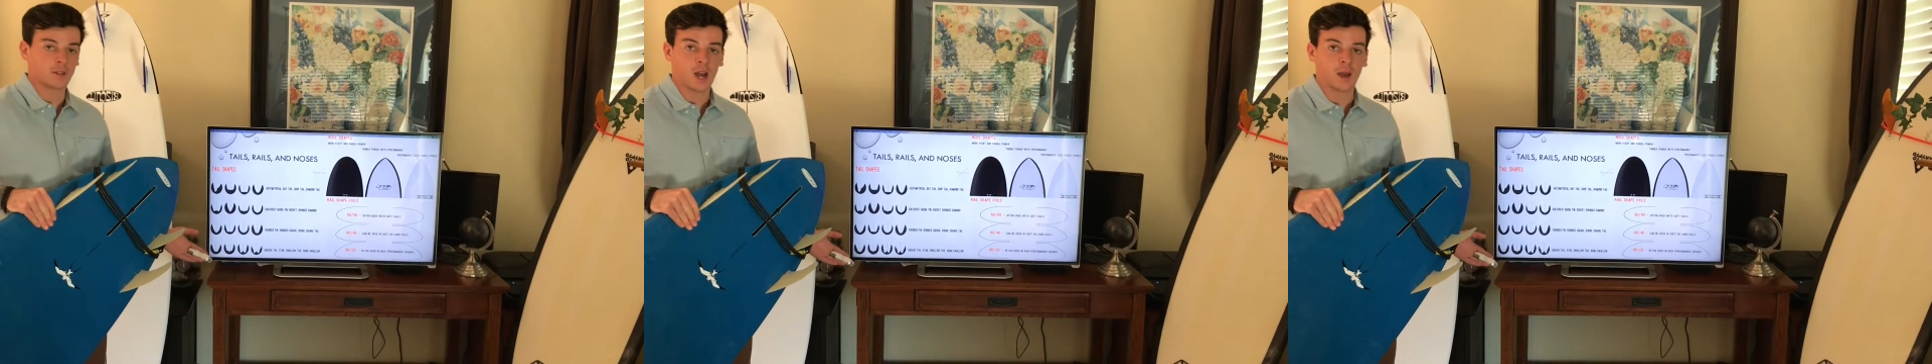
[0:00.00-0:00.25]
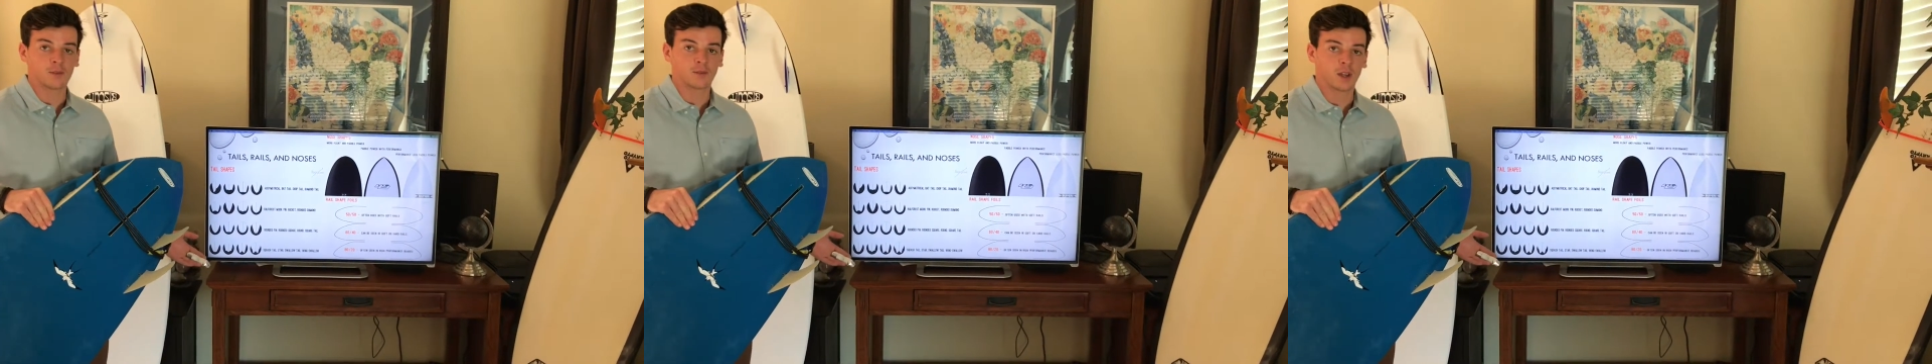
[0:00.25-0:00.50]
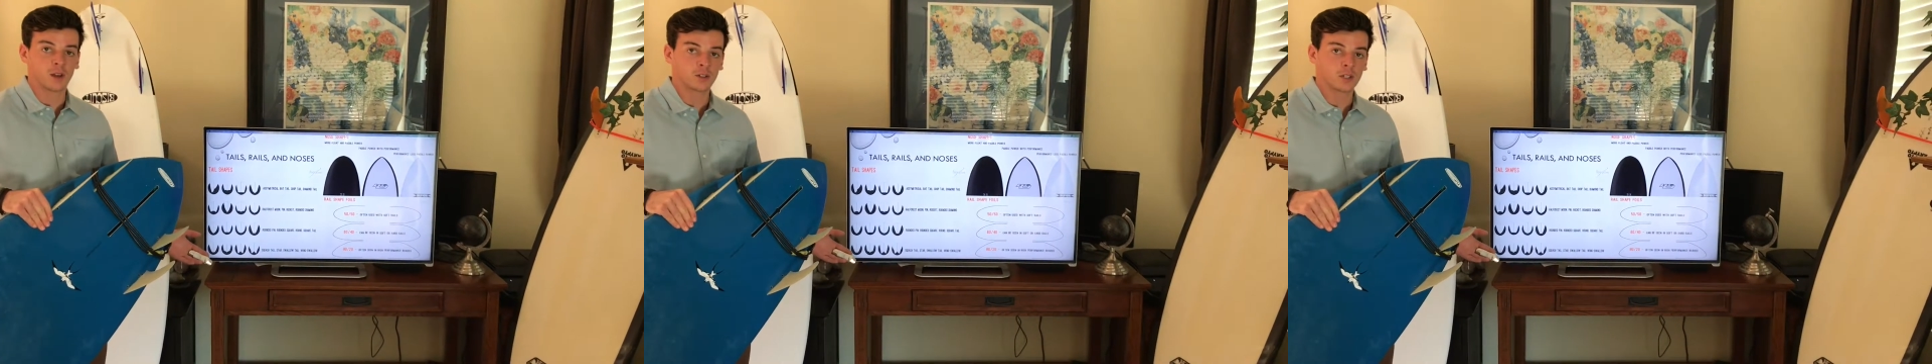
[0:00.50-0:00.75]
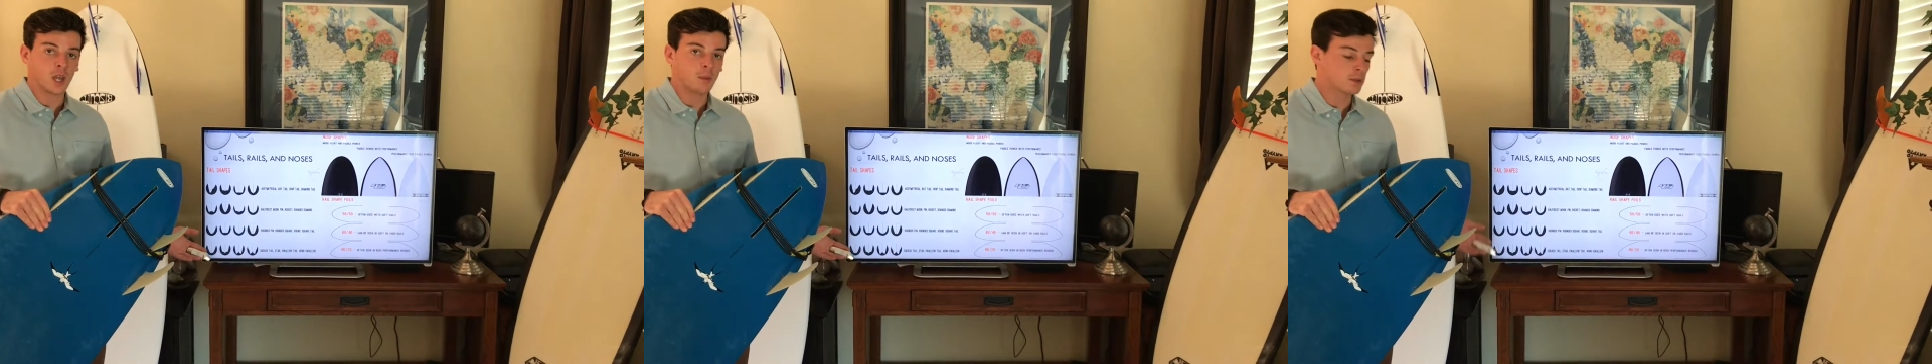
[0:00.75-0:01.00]
types of tail
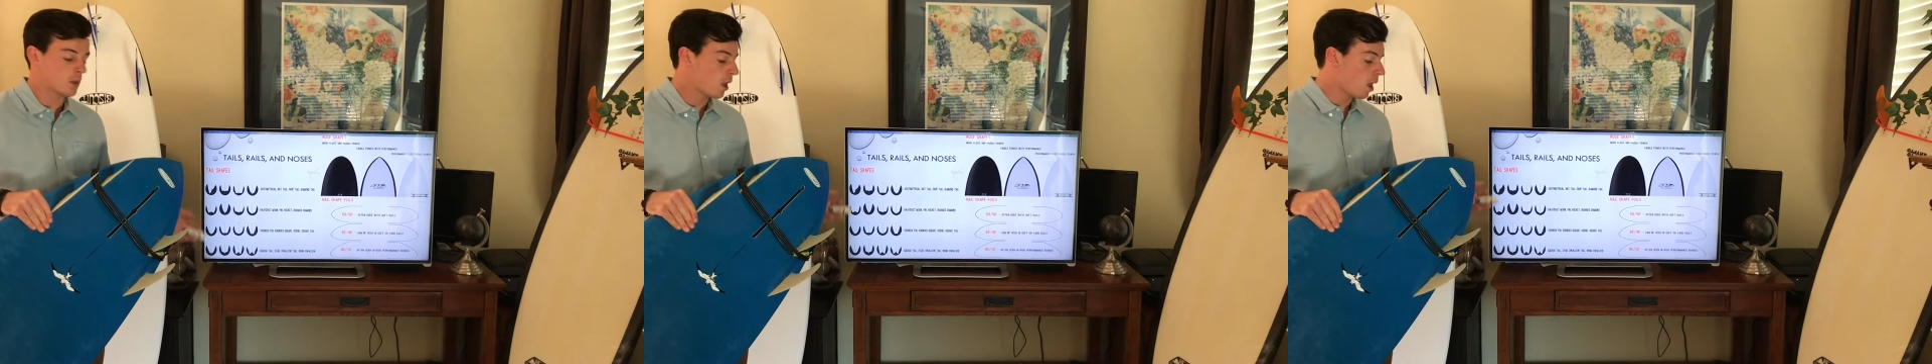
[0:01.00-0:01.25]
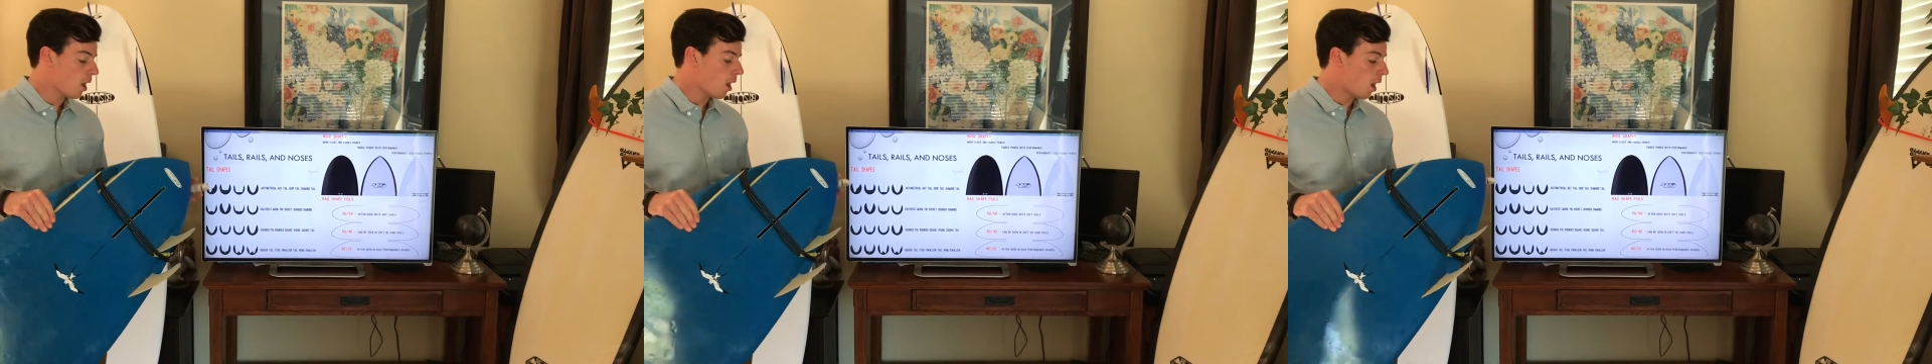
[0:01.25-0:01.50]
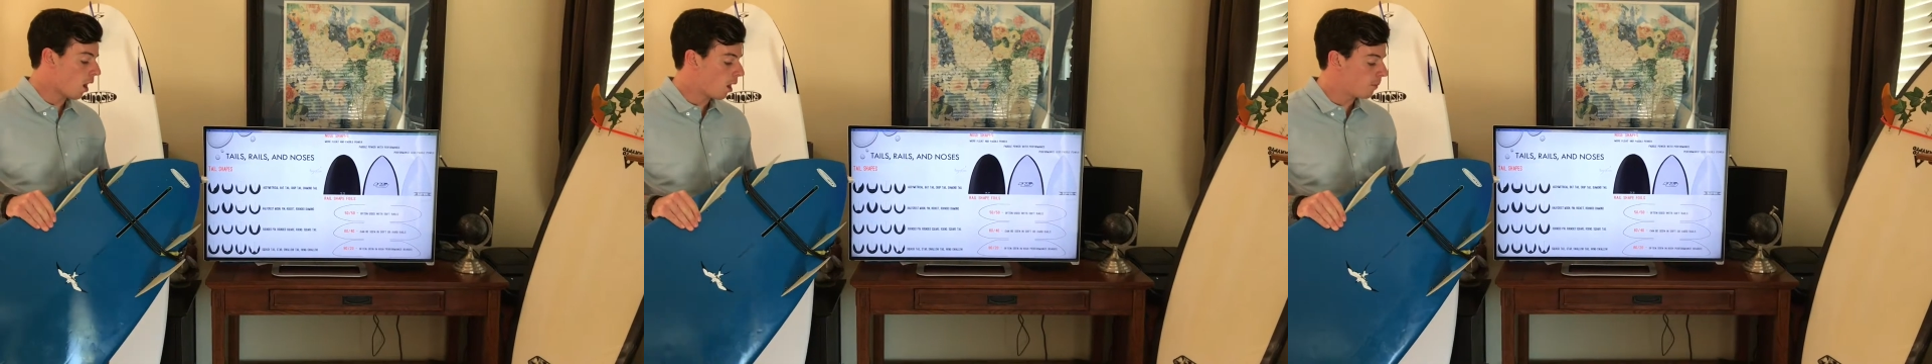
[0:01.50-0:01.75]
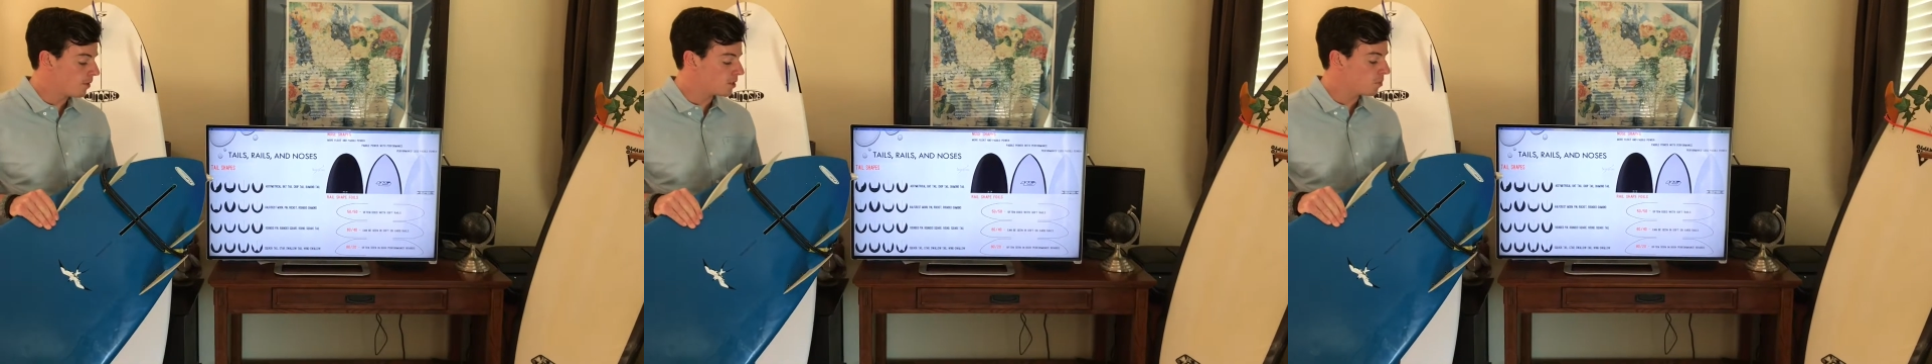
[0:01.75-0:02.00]
shapes. This